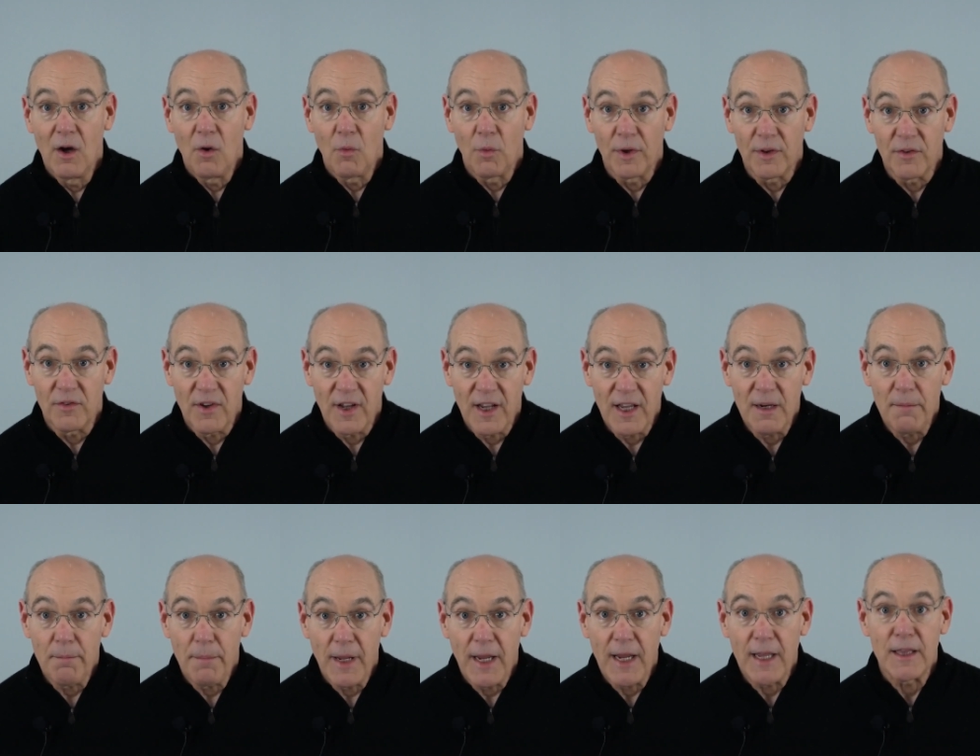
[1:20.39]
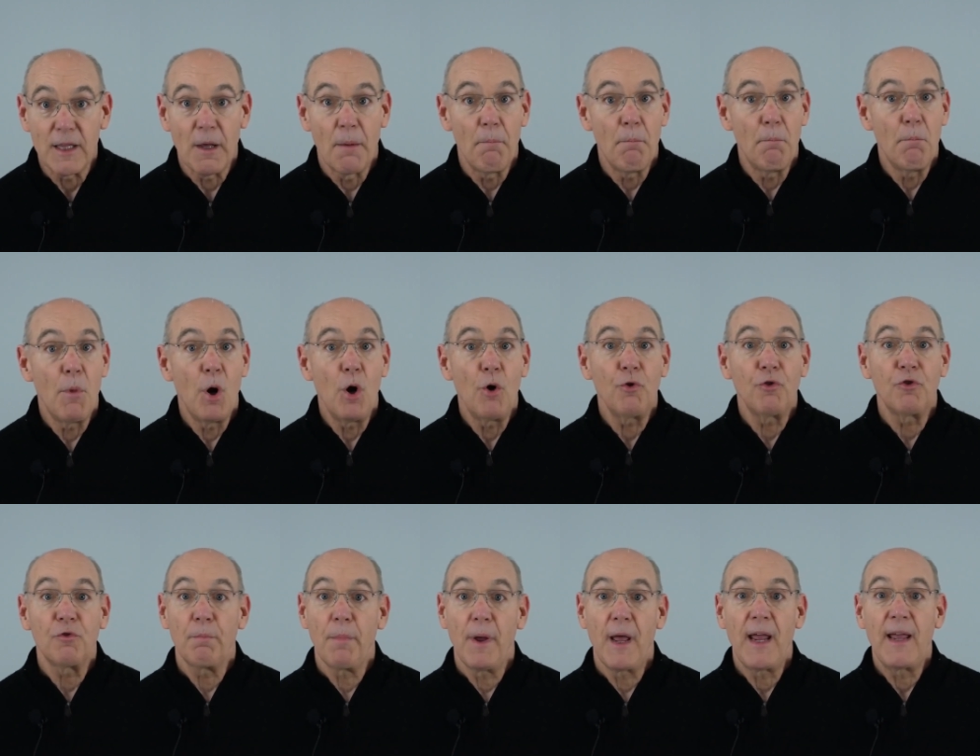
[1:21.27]
with 10 being the
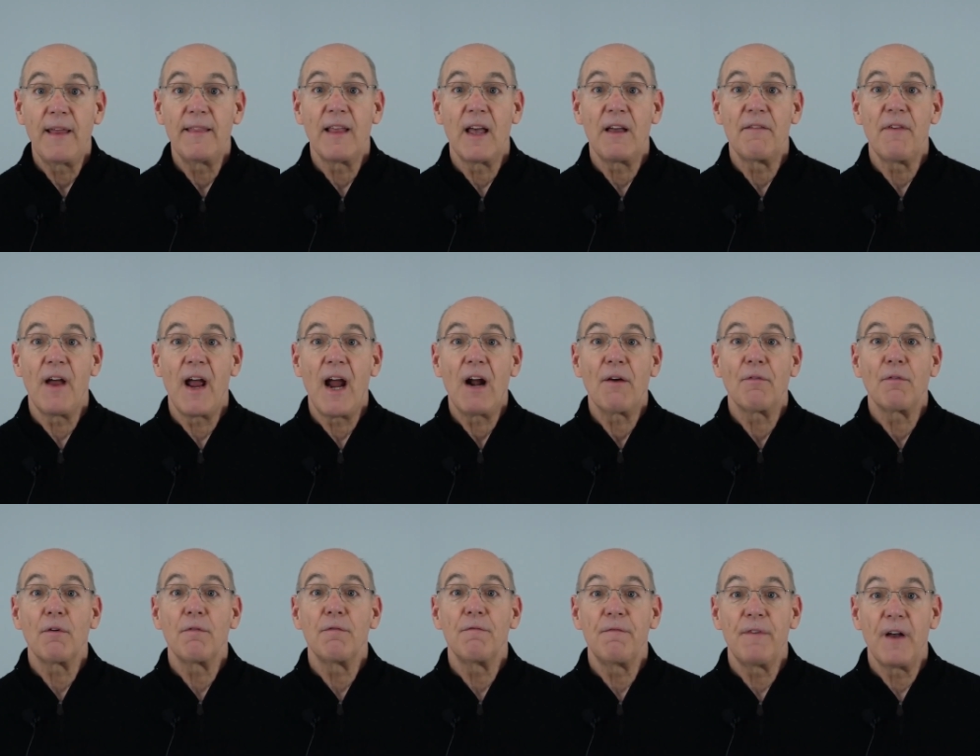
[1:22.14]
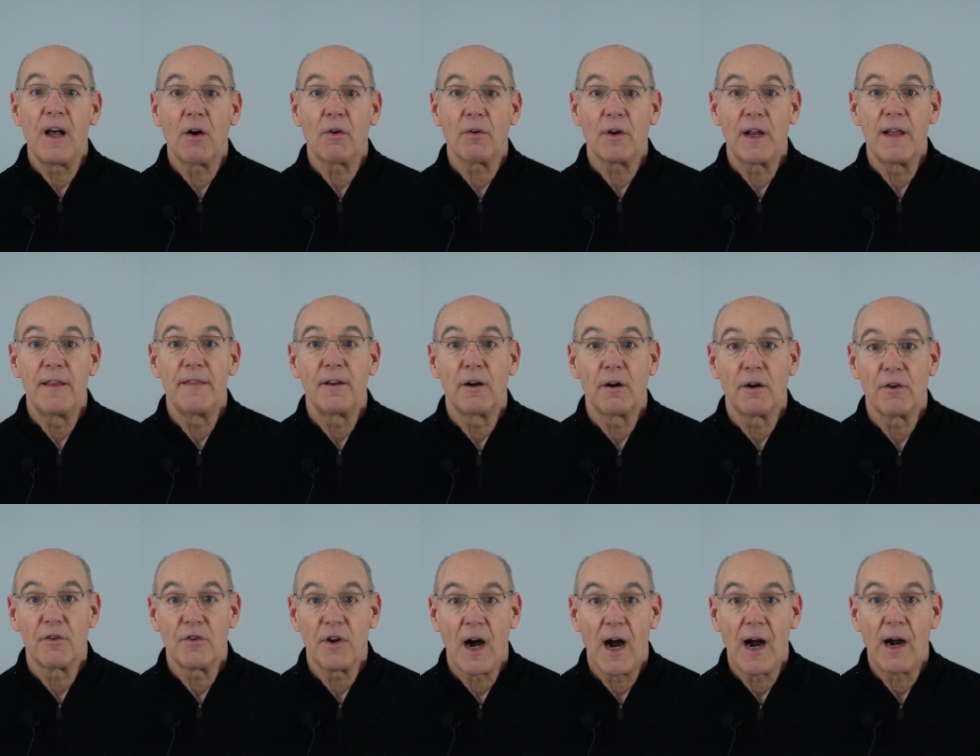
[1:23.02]
most pain they've ever felt in their
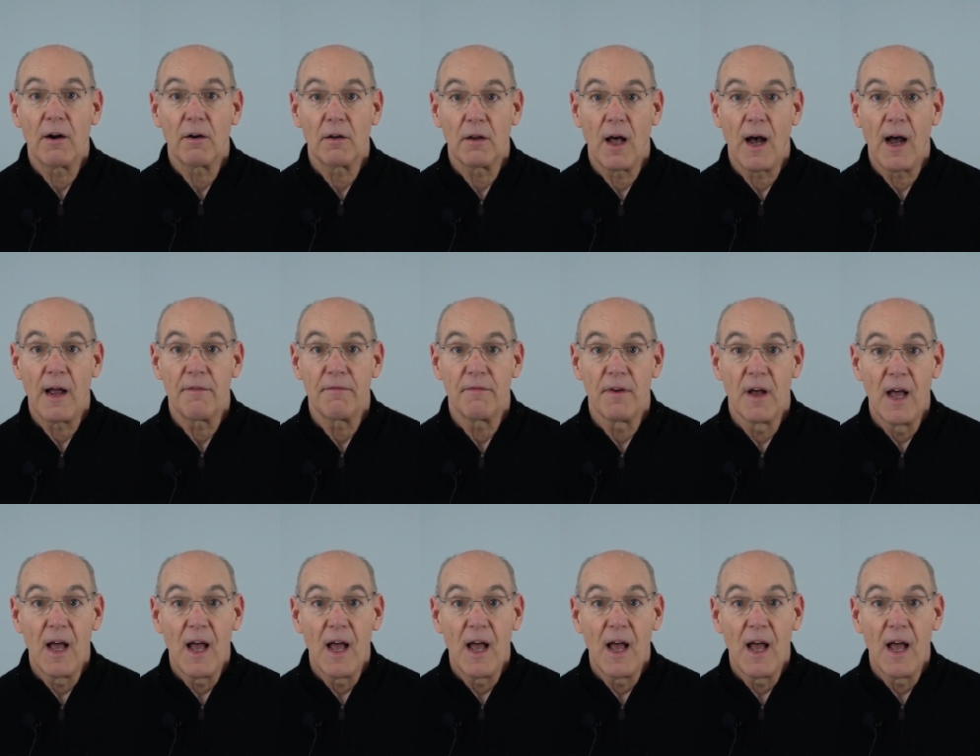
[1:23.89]
entire life,